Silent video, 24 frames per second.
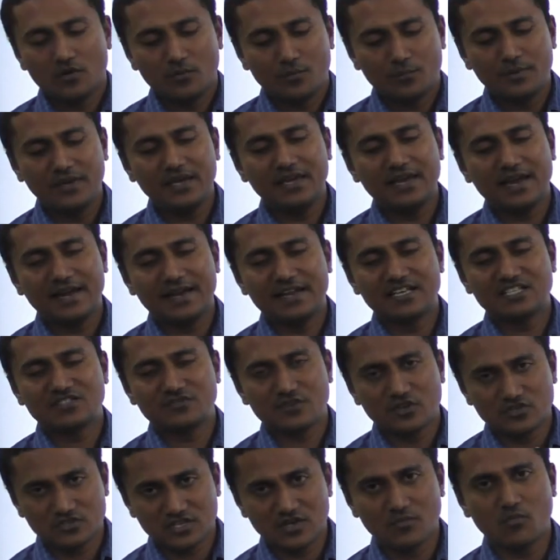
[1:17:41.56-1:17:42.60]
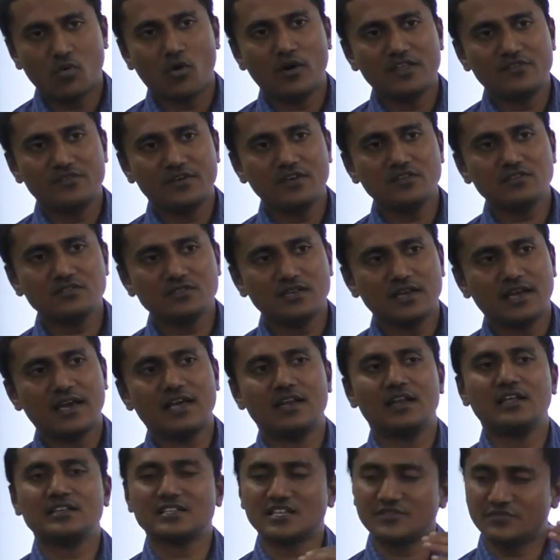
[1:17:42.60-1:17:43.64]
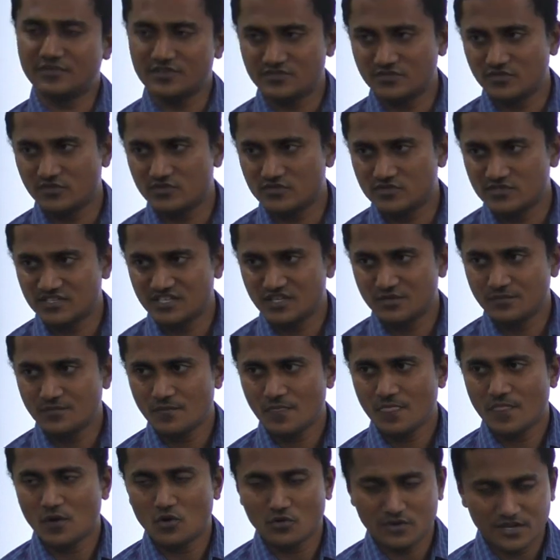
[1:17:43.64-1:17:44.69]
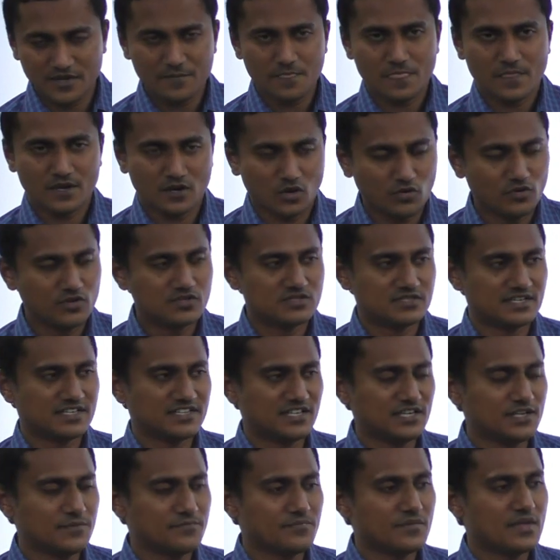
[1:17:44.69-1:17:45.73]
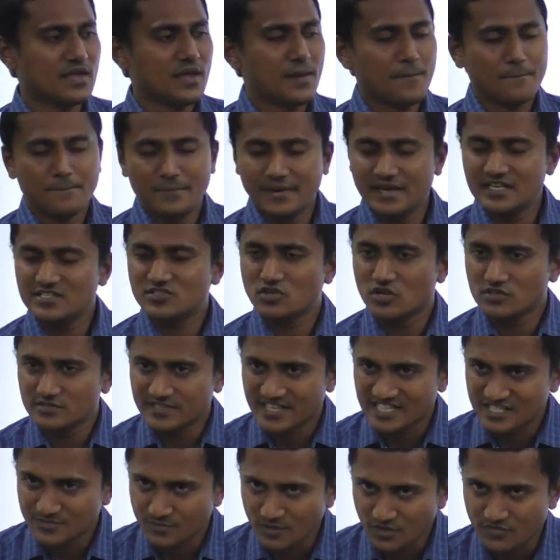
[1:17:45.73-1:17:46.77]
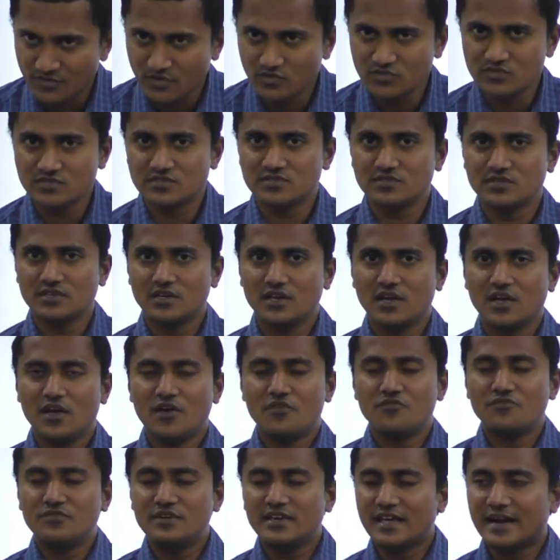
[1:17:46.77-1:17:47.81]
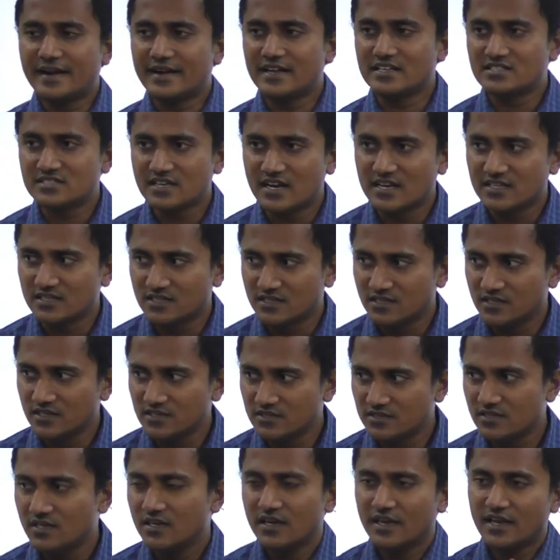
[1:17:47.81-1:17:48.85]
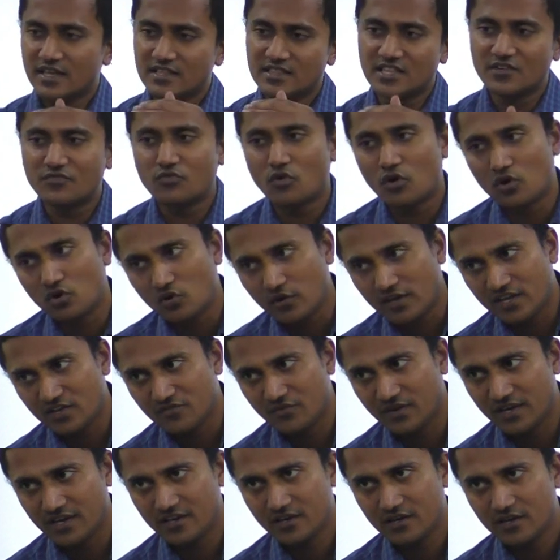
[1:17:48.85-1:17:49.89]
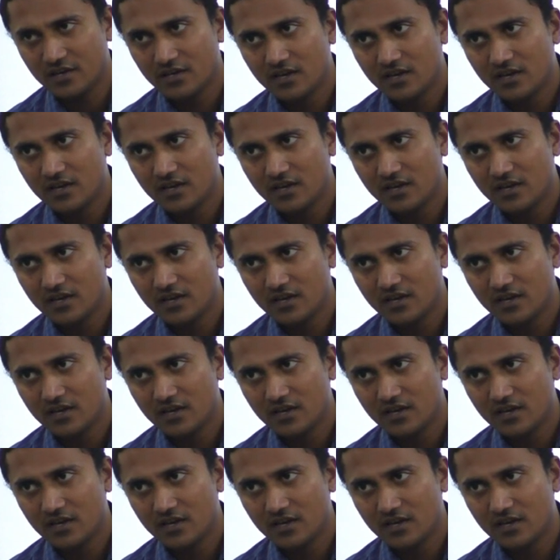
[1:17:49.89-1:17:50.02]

P and S waves are body waves, L are surface waves. Okay, now you will say that based on seismic waves, we can understand the earth in the following way.